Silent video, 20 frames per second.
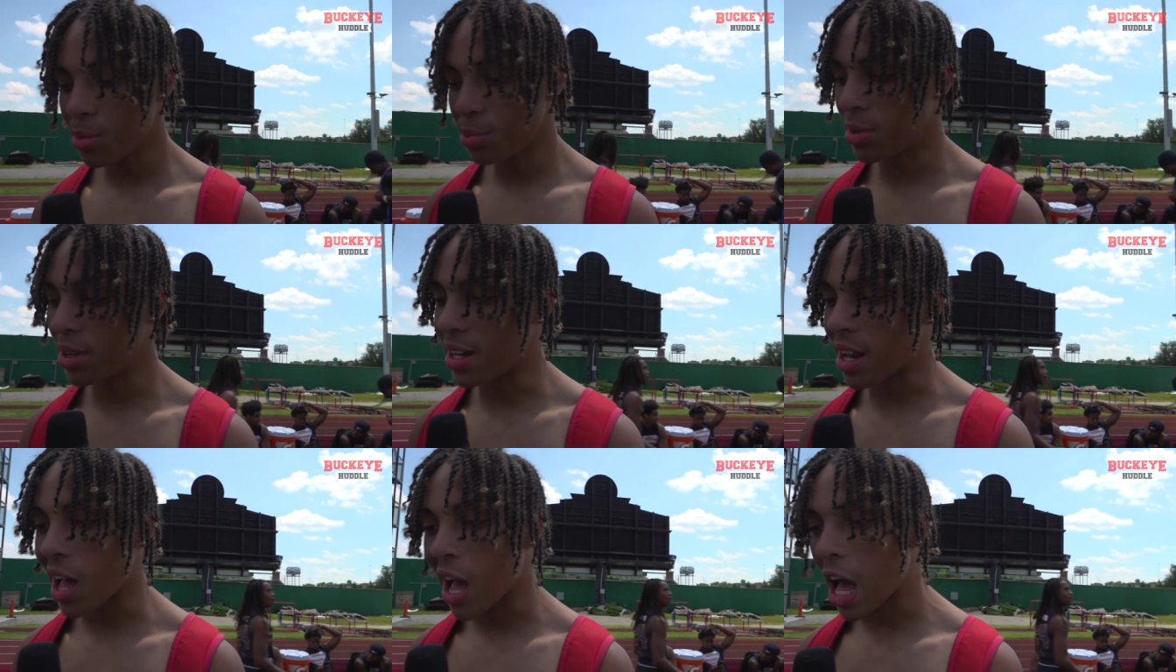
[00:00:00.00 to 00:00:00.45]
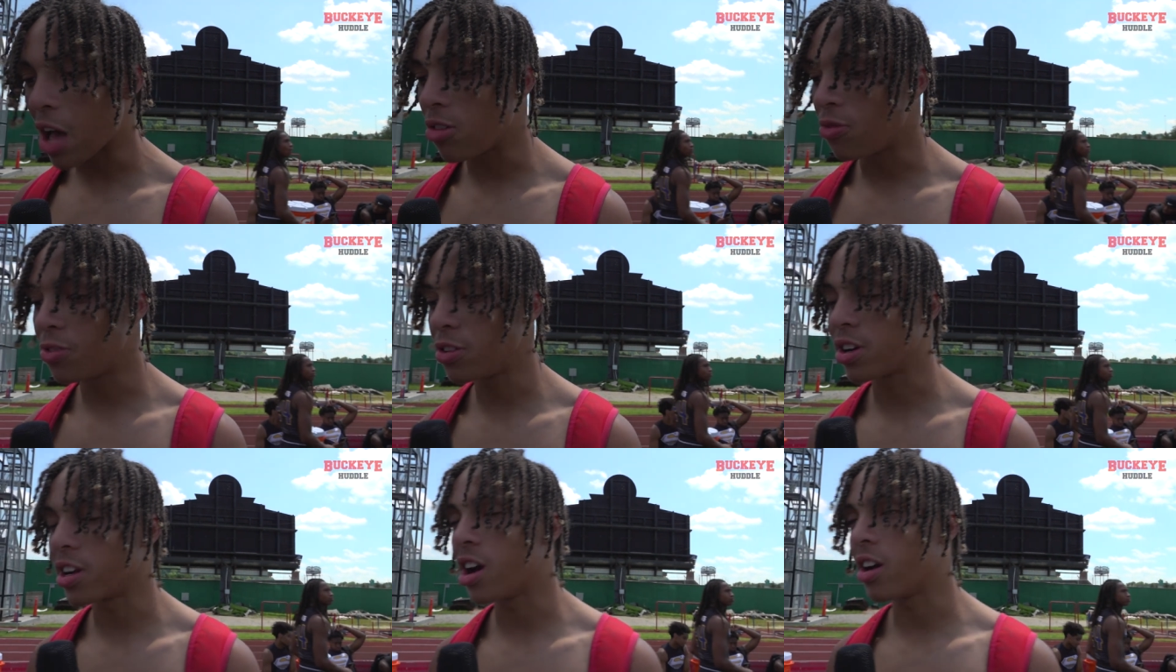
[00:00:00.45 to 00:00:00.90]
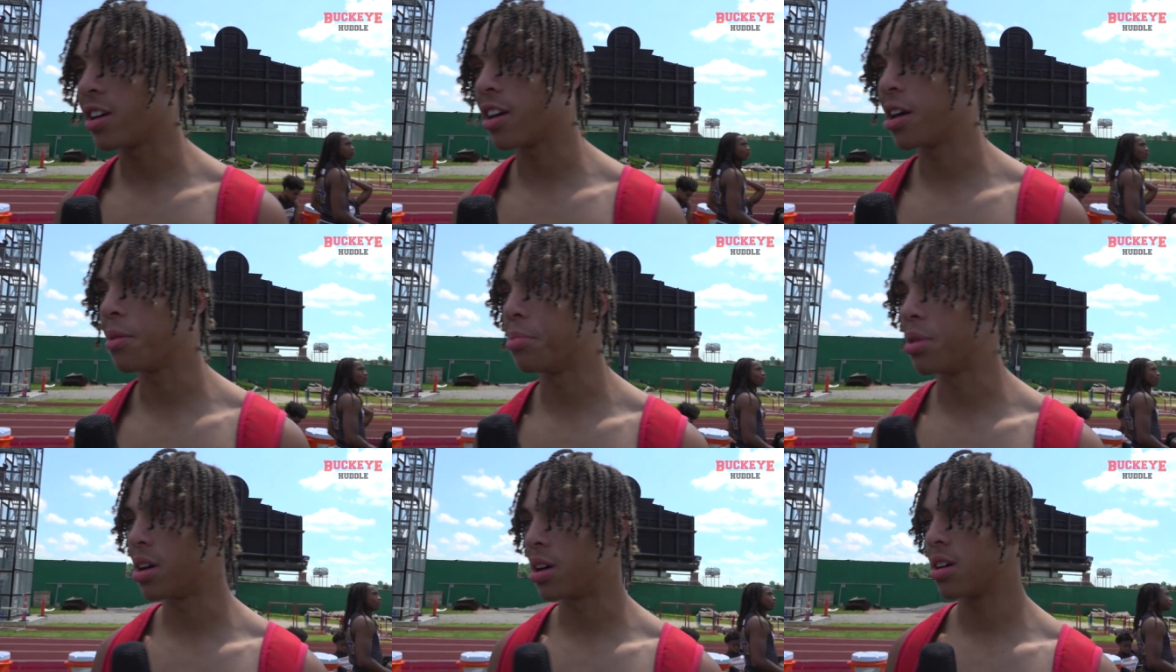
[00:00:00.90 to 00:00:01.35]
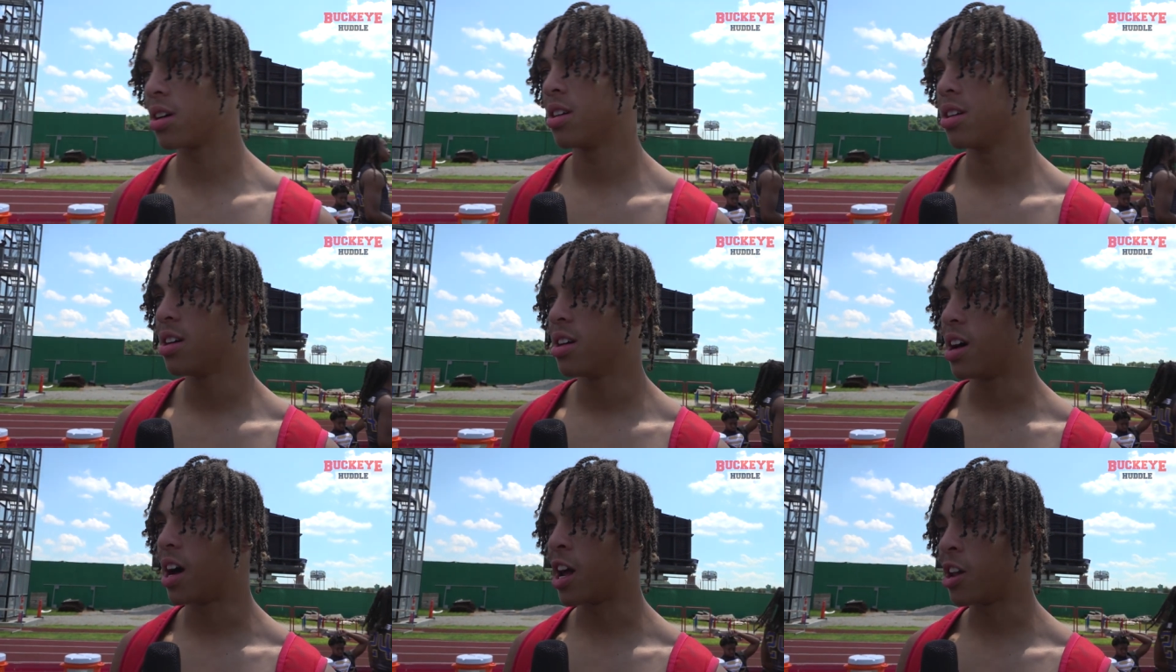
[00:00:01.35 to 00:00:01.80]
But nah, I haven't figured out yet, but
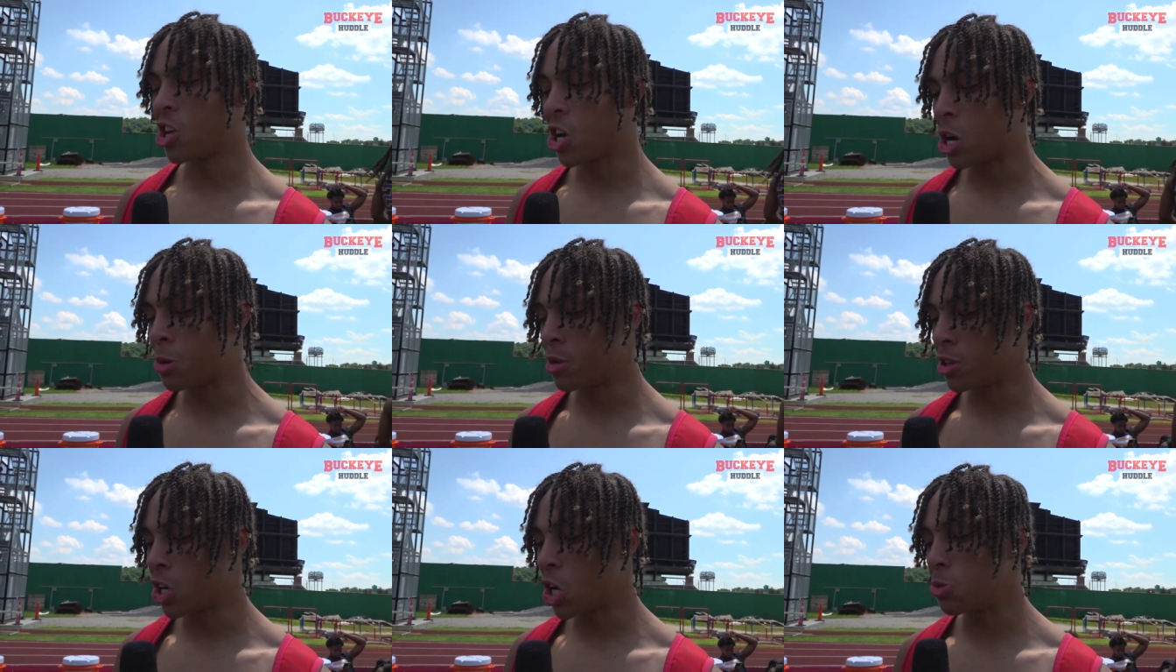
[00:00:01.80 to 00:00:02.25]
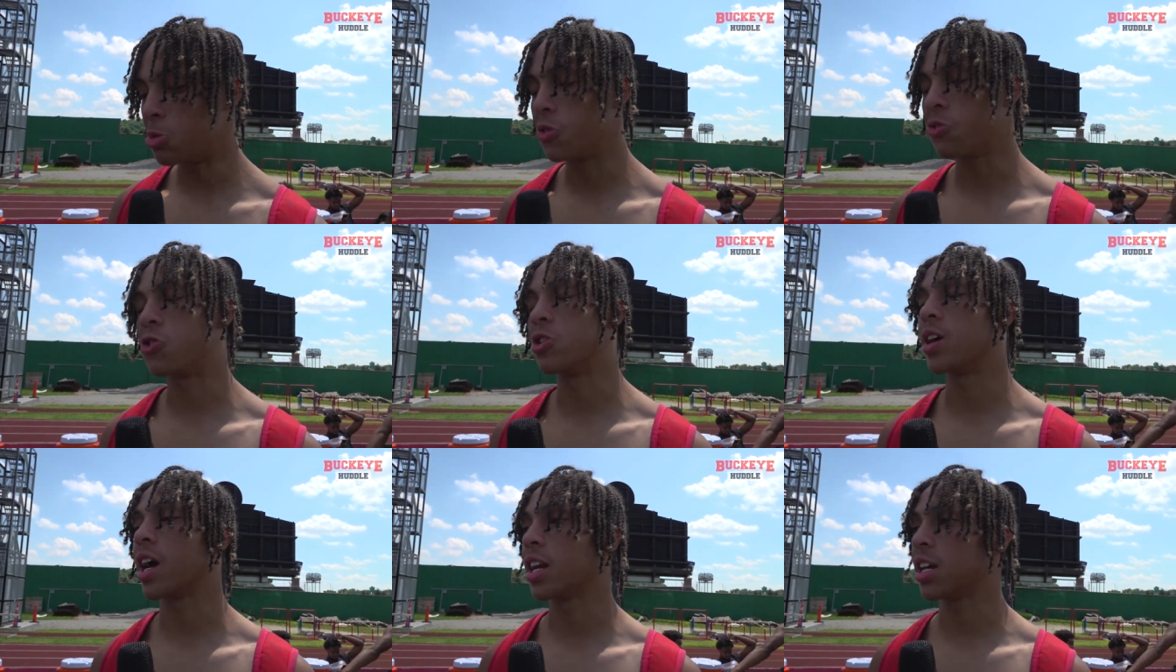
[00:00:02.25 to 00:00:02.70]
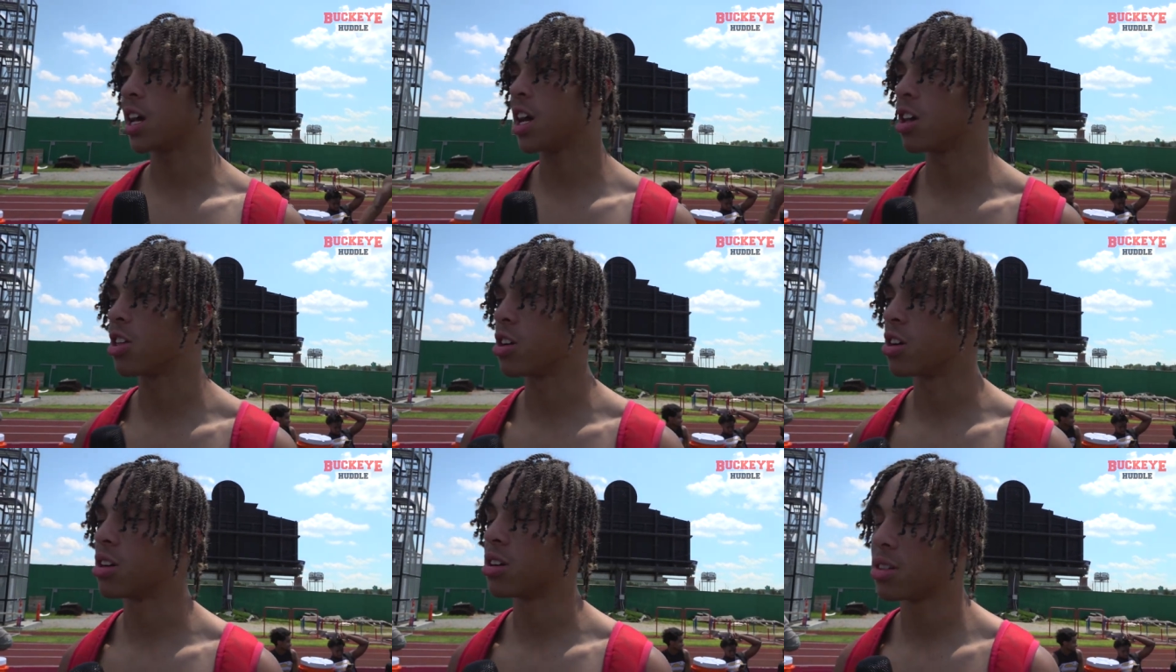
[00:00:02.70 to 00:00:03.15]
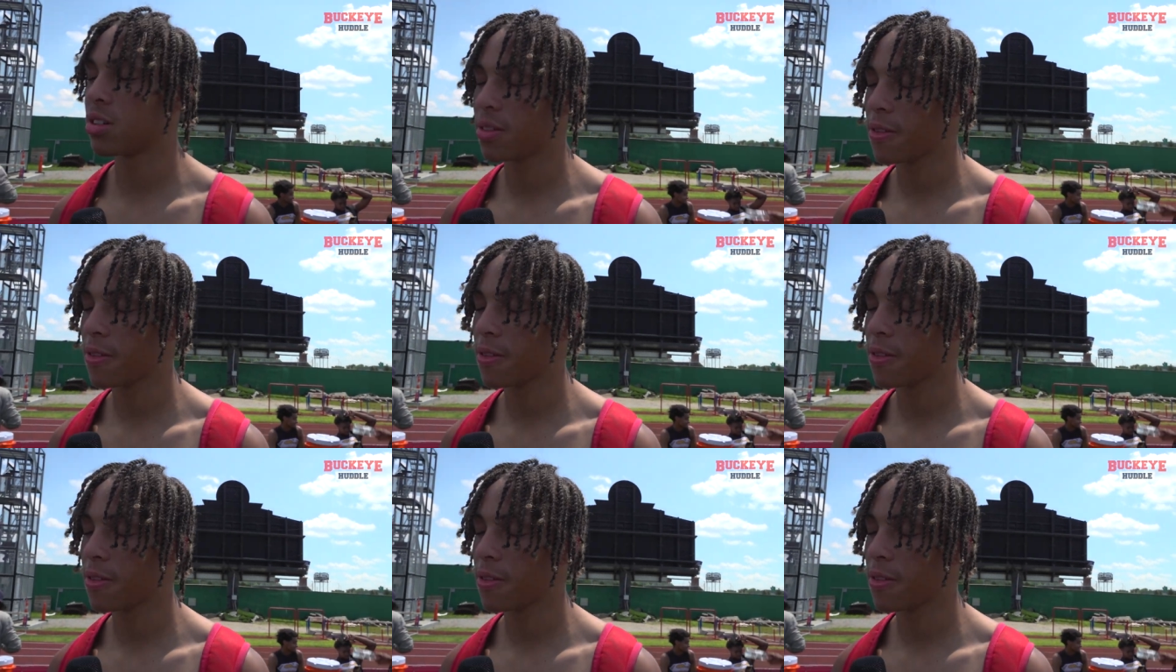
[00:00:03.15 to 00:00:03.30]
I know I'm going to know before that day, though.